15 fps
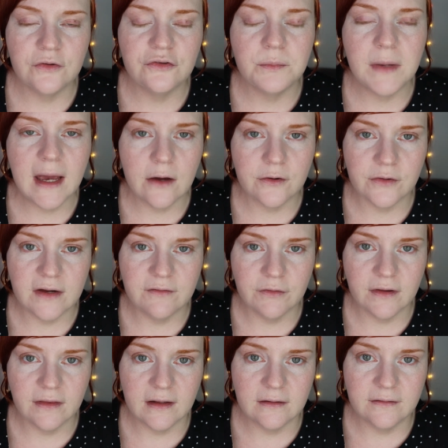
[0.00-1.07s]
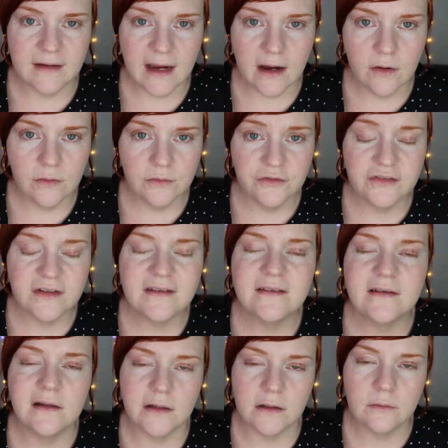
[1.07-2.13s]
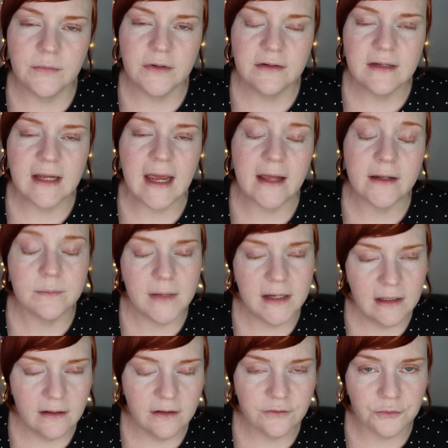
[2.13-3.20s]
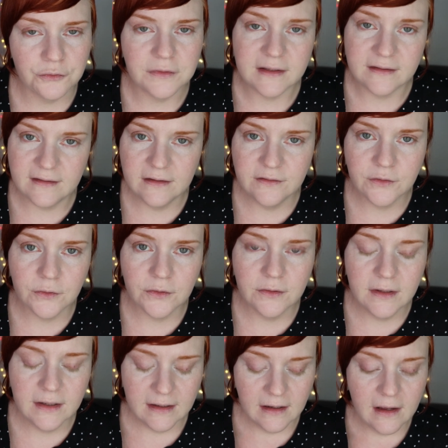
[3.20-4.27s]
to powder everything down just a little bit and mainly through the T-zone.